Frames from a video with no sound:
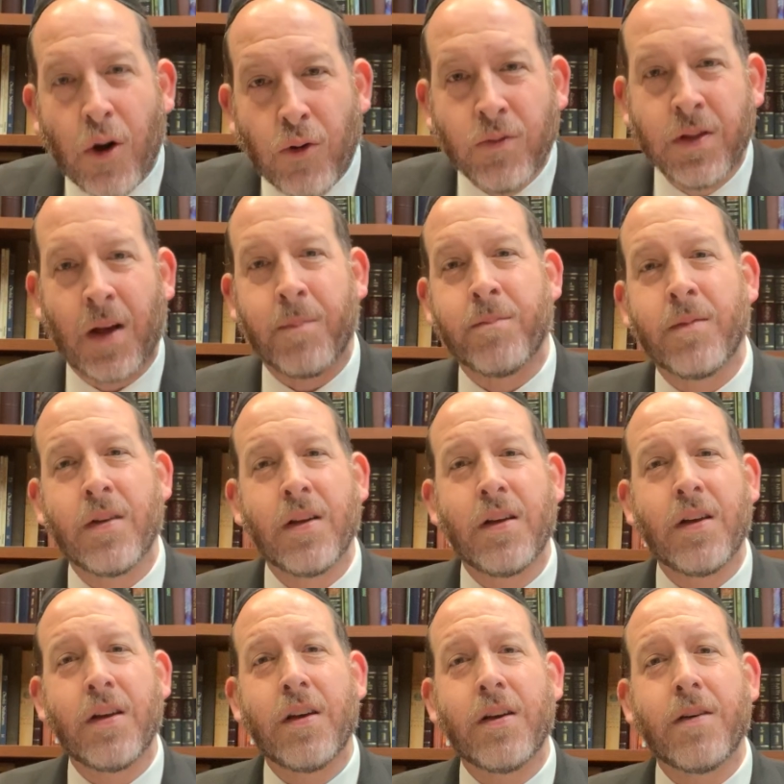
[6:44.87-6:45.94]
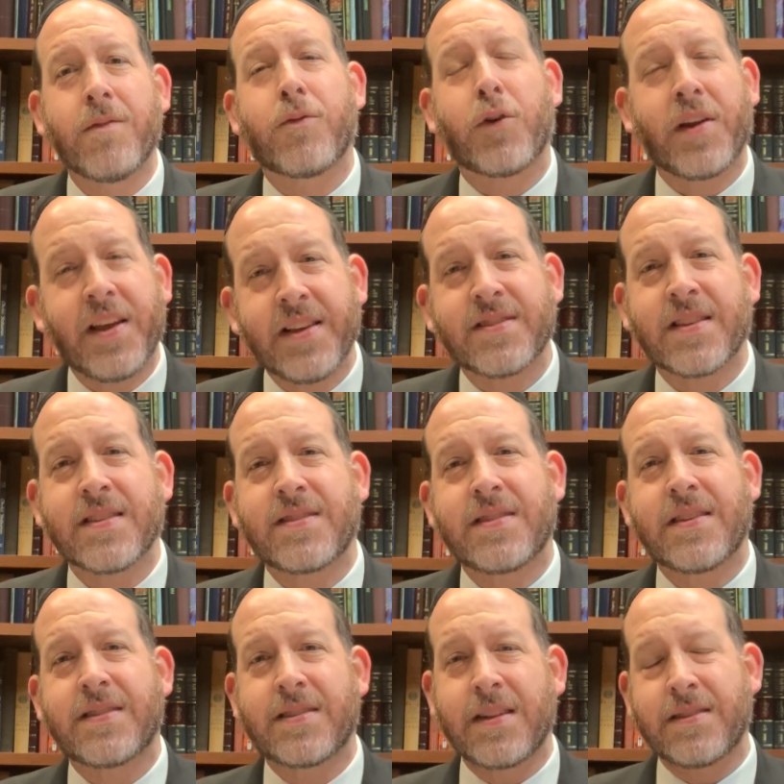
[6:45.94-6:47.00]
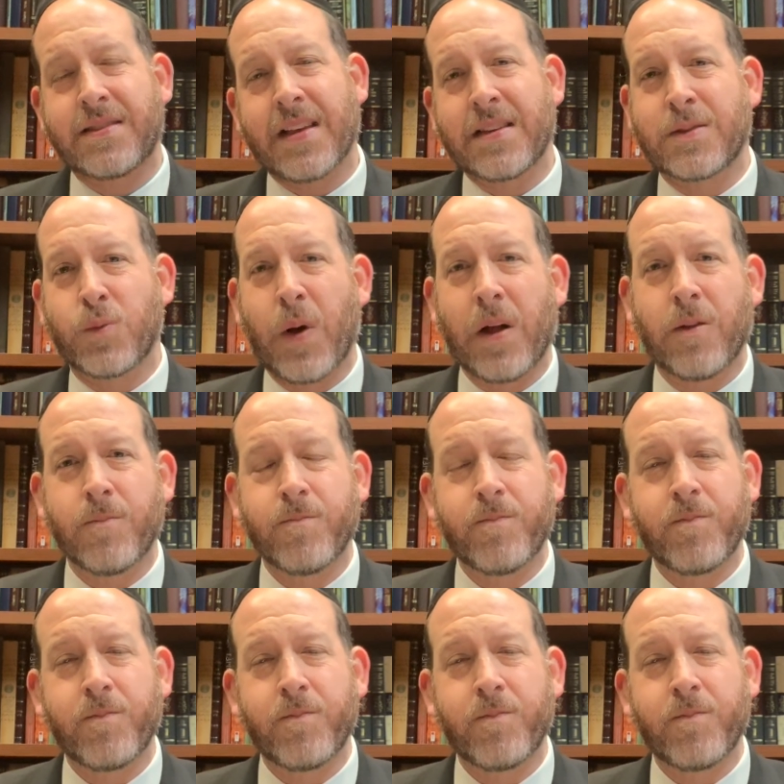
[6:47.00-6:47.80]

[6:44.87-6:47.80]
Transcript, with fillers: Olam for His assistance as well.